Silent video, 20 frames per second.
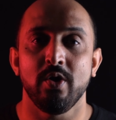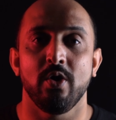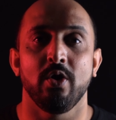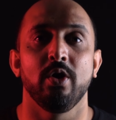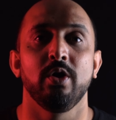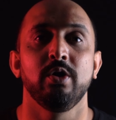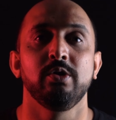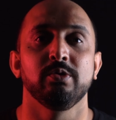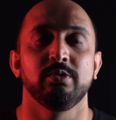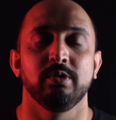
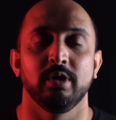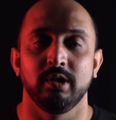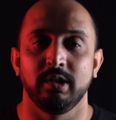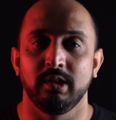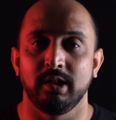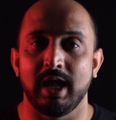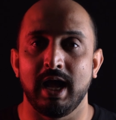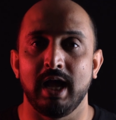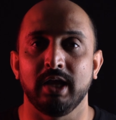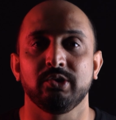on to the
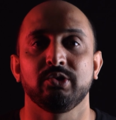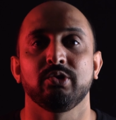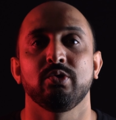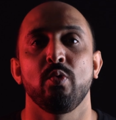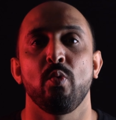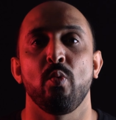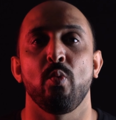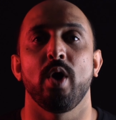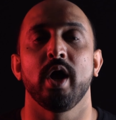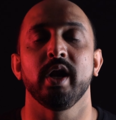last
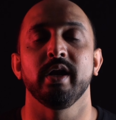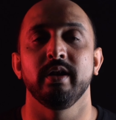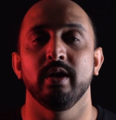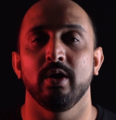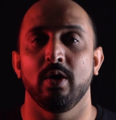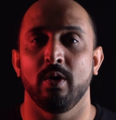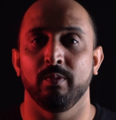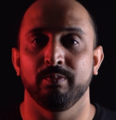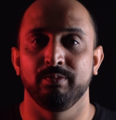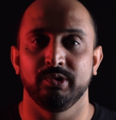one
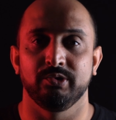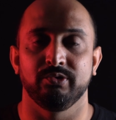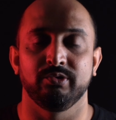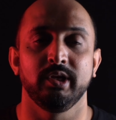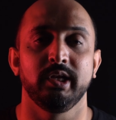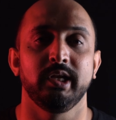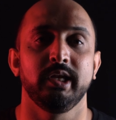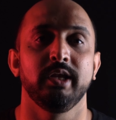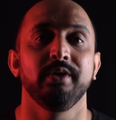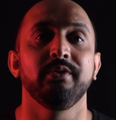of the
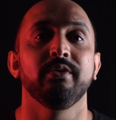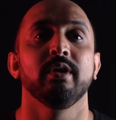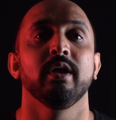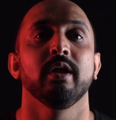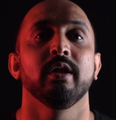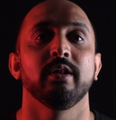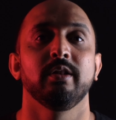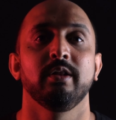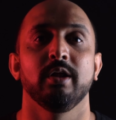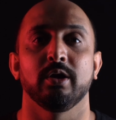series,
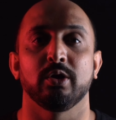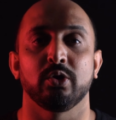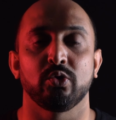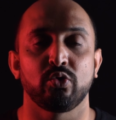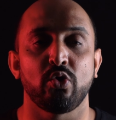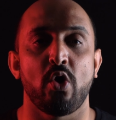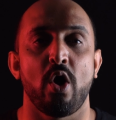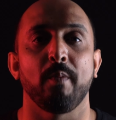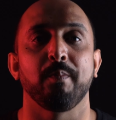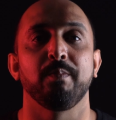the
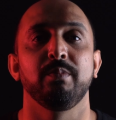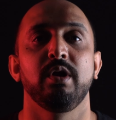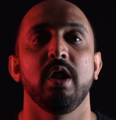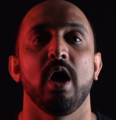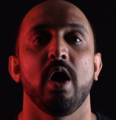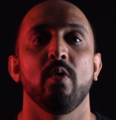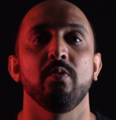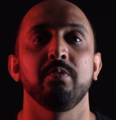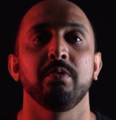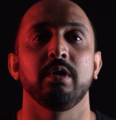top
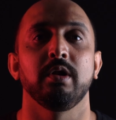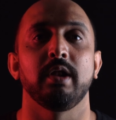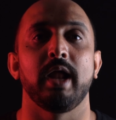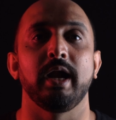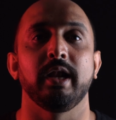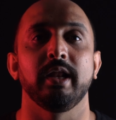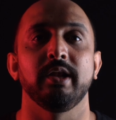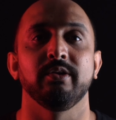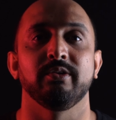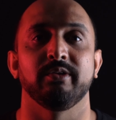down lighting